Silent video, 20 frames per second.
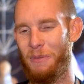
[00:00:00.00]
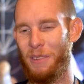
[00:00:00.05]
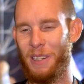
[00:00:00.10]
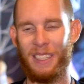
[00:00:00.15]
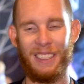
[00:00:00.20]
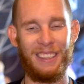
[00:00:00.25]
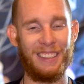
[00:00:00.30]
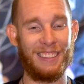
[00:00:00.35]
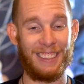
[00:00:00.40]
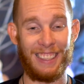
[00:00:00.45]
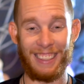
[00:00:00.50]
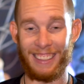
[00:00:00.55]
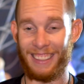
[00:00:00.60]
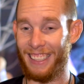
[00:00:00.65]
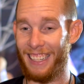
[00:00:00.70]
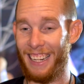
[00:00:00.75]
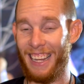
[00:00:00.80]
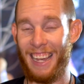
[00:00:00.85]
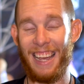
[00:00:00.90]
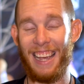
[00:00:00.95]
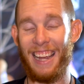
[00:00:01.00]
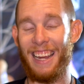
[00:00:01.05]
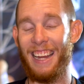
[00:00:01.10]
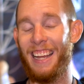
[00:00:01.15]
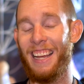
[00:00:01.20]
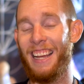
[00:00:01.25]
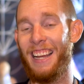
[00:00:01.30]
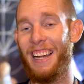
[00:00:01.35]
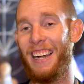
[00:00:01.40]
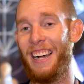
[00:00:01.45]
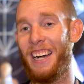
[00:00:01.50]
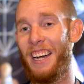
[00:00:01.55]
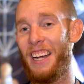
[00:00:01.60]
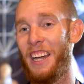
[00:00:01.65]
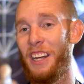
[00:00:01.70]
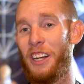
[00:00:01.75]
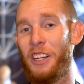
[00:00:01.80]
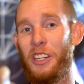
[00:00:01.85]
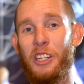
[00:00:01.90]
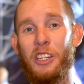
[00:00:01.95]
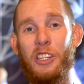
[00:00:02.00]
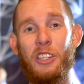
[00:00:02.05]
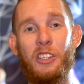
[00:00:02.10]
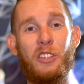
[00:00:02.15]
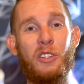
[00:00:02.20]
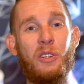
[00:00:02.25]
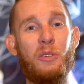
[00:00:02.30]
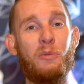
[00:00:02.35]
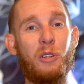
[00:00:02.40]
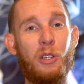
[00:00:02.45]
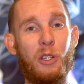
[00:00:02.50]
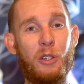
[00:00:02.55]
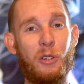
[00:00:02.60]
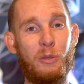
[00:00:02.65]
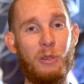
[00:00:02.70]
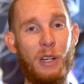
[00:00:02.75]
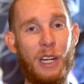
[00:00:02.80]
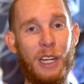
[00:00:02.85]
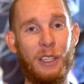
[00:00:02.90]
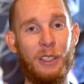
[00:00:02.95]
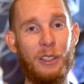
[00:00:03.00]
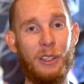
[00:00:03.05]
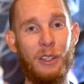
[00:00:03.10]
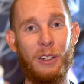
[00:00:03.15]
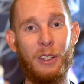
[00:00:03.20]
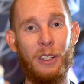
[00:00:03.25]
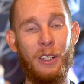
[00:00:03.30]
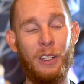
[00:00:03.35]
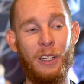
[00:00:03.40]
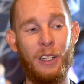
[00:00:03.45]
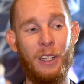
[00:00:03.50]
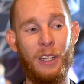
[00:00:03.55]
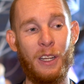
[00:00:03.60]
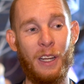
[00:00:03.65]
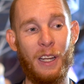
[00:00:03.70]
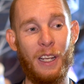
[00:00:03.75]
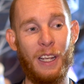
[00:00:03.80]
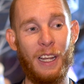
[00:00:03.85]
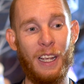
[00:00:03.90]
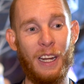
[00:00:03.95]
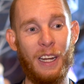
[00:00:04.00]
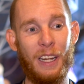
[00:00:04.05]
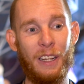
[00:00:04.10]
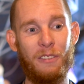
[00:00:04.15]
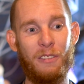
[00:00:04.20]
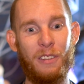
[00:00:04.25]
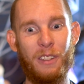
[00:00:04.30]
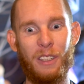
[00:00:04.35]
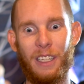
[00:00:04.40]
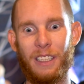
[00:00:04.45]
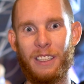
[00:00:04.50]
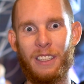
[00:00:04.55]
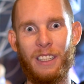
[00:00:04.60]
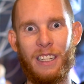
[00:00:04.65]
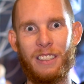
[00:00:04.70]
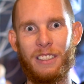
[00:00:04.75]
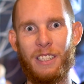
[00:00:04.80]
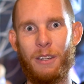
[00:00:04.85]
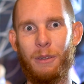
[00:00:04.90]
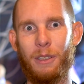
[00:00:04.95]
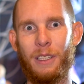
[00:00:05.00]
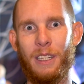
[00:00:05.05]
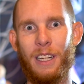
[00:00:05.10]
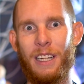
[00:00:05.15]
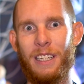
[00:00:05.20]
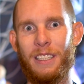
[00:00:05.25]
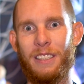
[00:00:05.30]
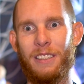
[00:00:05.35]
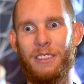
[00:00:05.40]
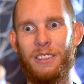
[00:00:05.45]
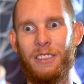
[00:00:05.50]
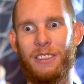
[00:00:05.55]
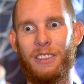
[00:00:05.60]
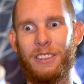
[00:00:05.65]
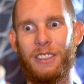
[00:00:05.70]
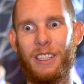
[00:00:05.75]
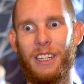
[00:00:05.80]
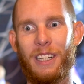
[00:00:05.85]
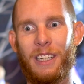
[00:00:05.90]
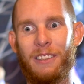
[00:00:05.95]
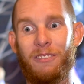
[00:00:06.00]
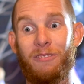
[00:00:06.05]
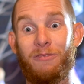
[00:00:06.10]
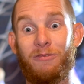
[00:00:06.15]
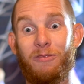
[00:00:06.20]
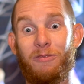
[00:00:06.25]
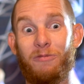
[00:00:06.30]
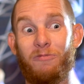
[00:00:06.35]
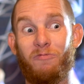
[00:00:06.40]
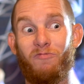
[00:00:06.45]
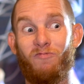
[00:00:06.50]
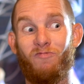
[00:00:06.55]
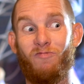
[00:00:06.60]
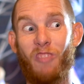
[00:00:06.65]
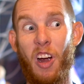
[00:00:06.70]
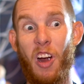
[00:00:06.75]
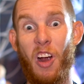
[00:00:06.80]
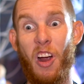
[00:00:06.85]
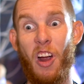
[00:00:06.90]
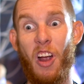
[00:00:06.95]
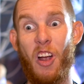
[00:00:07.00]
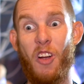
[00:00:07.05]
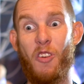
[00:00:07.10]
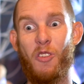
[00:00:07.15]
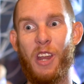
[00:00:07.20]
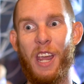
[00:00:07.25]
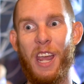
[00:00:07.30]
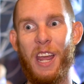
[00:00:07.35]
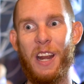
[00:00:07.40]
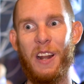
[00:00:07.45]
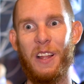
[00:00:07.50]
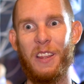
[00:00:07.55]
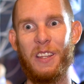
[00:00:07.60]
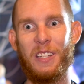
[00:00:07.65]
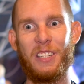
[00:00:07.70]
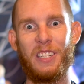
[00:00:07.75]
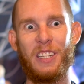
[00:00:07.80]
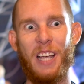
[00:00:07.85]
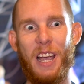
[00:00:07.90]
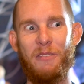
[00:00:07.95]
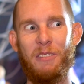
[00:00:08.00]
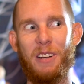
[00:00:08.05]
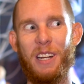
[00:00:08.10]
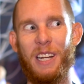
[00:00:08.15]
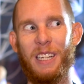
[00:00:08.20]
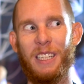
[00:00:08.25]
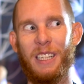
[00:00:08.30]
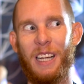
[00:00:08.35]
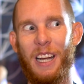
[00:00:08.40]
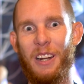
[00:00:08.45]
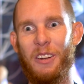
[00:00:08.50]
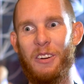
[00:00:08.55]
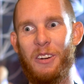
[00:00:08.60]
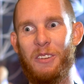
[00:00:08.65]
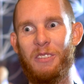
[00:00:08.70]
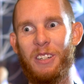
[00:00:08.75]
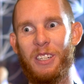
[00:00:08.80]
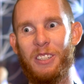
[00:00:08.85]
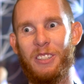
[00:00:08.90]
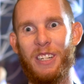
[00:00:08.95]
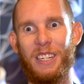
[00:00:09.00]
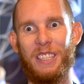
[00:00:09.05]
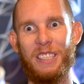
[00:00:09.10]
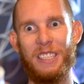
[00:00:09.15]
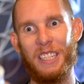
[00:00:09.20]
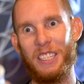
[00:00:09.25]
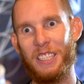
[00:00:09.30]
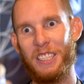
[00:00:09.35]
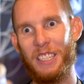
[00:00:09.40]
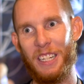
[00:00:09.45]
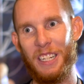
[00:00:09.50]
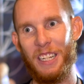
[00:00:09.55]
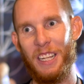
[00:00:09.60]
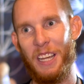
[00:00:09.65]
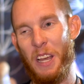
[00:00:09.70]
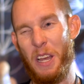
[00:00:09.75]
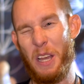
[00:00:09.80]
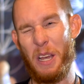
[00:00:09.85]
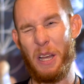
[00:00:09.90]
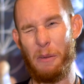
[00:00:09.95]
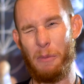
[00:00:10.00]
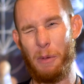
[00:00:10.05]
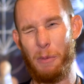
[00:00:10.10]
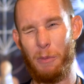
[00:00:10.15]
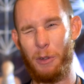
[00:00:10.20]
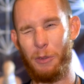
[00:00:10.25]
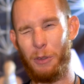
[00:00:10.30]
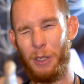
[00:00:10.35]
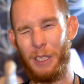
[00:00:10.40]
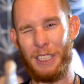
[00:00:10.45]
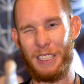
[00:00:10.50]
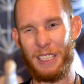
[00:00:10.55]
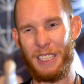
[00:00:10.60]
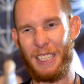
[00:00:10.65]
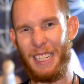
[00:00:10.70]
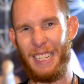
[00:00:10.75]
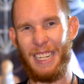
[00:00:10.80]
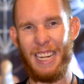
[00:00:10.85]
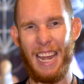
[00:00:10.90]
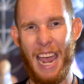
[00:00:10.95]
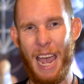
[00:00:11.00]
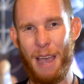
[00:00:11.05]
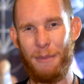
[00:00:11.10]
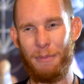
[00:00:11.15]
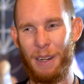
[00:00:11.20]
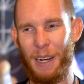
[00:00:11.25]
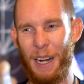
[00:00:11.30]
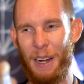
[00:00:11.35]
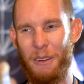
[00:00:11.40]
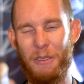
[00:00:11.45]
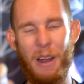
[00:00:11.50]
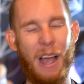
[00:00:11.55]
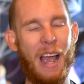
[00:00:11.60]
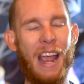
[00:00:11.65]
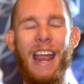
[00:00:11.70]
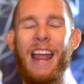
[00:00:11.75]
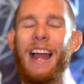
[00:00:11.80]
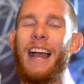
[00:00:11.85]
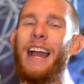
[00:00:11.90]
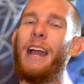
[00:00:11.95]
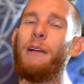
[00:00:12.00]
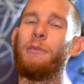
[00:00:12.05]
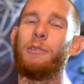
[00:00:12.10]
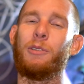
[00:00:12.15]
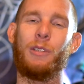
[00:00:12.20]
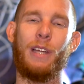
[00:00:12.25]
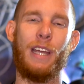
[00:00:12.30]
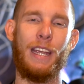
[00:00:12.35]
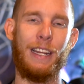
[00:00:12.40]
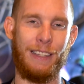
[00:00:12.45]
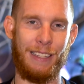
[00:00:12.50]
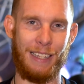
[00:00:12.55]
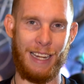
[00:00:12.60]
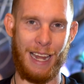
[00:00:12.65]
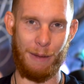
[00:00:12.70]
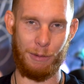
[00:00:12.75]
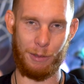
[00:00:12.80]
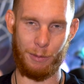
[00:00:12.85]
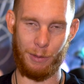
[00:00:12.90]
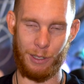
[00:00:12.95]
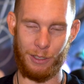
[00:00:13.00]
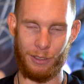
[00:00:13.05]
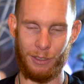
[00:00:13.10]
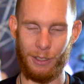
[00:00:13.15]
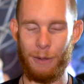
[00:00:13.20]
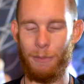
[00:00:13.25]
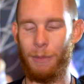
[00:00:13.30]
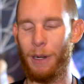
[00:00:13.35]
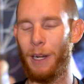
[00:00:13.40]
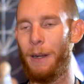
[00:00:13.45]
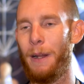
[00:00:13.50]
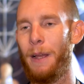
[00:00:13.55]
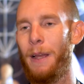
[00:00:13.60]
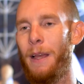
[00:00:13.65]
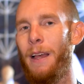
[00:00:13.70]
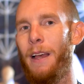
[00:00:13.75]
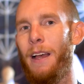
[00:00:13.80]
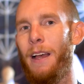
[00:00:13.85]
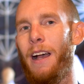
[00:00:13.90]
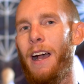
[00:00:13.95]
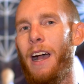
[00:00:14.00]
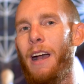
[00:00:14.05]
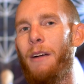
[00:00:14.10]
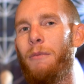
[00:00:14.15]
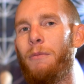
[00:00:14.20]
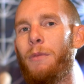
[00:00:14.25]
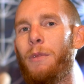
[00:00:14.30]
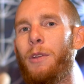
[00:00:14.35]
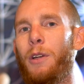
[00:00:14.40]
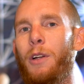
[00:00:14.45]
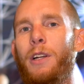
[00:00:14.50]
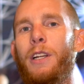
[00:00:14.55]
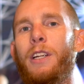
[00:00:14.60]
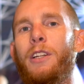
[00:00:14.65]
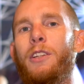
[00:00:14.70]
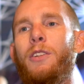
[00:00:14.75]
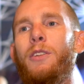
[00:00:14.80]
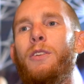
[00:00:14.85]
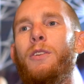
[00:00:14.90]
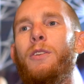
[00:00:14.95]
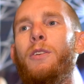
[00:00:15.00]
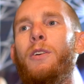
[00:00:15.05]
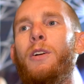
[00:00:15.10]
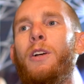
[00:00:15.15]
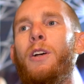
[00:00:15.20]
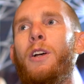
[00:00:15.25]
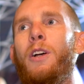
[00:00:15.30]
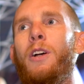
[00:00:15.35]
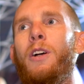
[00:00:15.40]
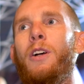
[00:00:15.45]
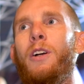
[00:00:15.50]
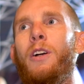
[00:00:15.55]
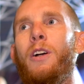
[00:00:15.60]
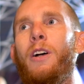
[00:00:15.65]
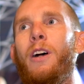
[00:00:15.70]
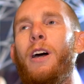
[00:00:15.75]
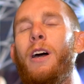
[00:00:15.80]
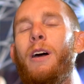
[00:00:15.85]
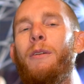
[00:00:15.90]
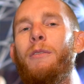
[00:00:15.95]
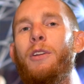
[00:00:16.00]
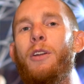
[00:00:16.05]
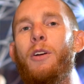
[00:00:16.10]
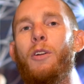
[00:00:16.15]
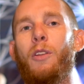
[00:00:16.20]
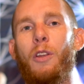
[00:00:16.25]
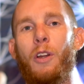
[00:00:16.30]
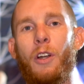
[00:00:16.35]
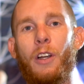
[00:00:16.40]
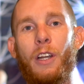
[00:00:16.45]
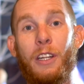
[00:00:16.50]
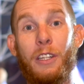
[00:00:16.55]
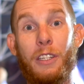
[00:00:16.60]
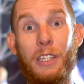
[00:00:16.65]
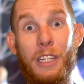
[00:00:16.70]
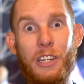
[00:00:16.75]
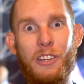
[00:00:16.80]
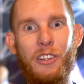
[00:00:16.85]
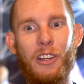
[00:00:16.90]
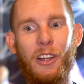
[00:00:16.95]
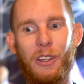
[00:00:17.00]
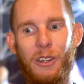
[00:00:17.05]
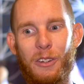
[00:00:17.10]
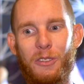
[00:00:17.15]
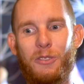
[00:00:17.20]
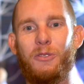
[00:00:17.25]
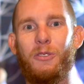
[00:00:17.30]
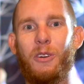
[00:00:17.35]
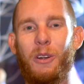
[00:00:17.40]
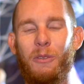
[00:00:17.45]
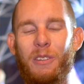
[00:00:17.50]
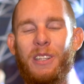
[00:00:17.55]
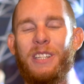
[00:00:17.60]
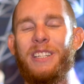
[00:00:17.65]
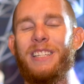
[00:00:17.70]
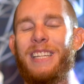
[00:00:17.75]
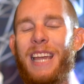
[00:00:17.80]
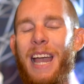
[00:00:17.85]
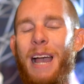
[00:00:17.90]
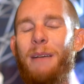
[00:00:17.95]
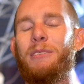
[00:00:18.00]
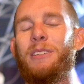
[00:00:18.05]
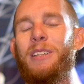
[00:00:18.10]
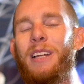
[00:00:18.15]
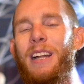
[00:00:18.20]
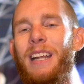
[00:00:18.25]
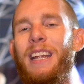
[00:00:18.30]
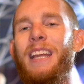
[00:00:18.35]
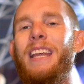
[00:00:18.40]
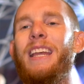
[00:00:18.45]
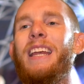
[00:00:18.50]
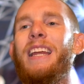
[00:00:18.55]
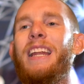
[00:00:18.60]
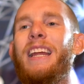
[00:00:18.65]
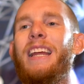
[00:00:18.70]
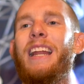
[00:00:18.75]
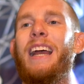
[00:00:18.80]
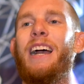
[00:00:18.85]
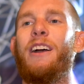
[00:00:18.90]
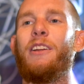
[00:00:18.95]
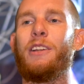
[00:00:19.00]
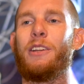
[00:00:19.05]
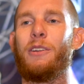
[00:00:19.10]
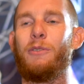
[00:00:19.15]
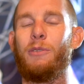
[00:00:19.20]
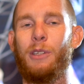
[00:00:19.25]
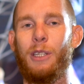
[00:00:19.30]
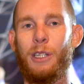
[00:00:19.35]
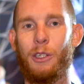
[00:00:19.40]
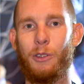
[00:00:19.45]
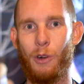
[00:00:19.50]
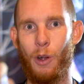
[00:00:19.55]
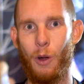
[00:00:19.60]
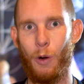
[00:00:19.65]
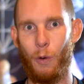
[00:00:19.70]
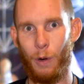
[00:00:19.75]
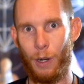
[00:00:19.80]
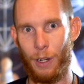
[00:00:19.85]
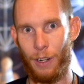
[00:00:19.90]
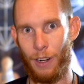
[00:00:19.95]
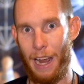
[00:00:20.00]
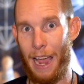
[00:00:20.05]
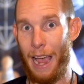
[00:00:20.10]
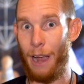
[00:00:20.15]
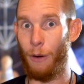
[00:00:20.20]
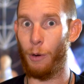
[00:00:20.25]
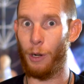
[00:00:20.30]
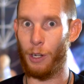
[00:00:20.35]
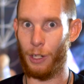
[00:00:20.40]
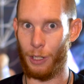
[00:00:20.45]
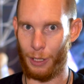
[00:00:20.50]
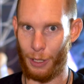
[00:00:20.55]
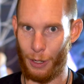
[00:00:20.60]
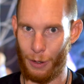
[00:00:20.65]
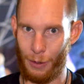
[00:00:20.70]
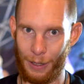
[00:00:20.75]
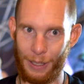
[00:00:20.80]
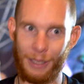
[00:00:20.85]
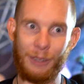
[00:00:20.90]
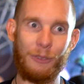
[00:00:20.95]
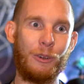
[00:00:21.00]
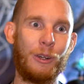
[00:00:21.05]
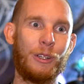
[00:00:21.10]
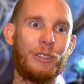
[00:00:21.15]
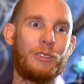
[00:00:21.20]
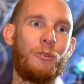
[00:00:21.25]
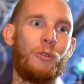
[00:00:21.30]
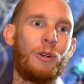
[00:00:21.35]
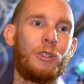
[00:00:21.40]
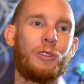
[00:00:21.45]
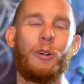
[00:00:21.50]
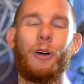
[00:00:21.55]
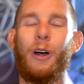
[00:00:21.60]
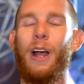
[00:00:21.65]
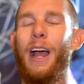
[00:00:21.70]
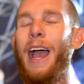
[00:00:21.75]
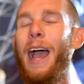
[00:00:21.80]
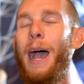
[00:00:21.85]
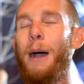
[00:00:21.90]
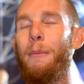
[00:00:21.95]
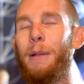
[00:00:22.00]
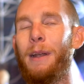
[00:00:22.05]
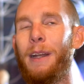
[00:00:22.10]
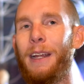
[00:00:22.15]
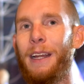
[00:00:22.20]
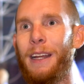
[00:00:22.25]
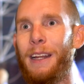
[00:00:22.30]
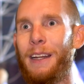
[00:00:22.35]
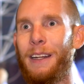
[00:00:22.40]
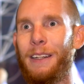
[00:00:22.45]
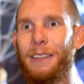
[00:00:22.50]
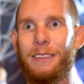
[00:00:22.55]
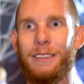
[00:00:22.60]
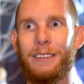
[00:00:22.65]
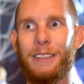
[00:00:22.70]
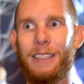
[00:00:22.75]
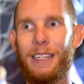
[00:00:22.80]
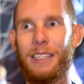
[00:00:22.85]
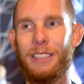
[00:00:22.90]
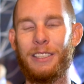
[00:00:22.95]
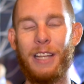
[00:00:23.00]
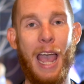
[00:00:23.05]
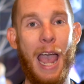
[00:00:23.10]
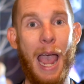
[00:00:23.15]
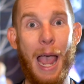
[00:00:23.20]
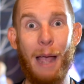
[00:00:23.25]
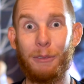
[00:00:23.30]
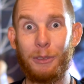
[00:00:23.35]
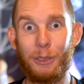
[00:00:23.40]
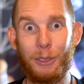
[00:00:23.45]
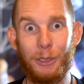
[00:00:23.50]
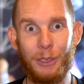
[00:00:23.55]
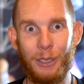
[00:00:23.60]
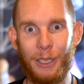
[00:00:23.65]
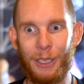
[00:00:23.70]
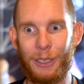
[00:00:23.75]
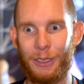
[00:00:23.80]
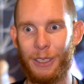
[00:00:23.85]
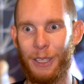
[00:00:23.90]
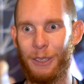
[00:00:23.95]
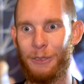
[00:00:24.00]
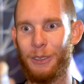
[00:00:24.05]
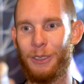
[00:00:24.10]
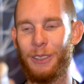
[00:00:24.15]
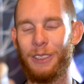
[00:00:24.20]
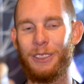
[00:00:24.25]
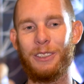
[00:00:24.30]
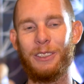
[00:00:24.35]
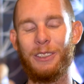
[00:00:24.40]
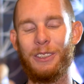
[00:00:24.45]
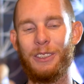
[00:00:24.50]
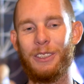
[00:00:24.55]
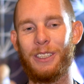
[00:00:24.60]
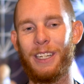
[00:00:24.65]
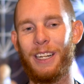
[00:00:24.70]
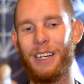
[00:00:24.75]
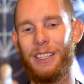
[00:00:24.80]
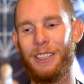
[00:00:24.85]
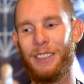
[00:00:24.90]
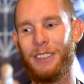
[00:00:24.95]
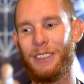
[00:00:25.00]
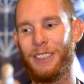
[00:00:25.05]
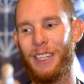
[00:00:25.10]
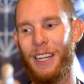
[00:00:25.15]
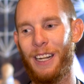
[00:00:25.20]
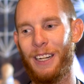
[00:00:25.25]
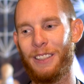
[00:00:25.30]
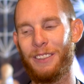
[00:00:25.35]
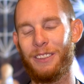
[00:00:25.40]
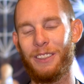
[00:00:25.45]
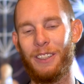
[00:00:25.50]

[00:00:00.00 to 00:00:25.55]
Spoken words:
Because like today, I had a super huge breakthrough, and it felt like the last couple of days it's just like, okay, nothing's happening. I know I'm in a transition. I'm in between this gap, and I absolutely hate the gaps personally, but I'm learning to learn and teach others from these gaps that I hit, and how you can really grow where you're at, where you're going, what's all happening. And it's absolutely incredible as soon as you kind of understand it.